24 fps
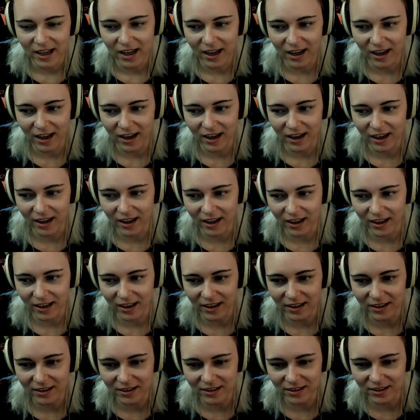
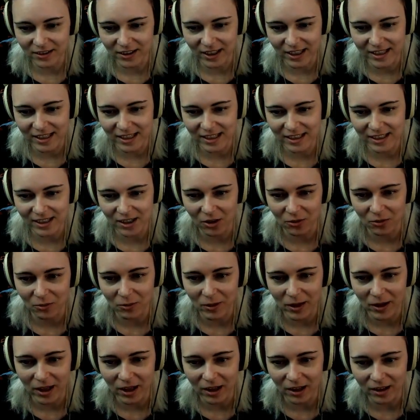lends itself
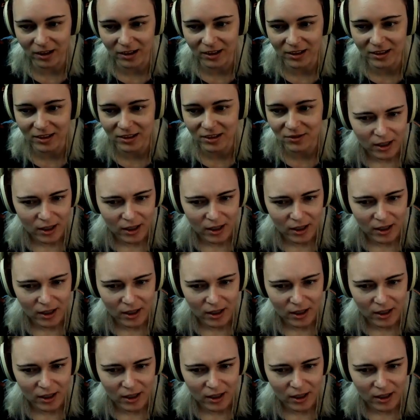well.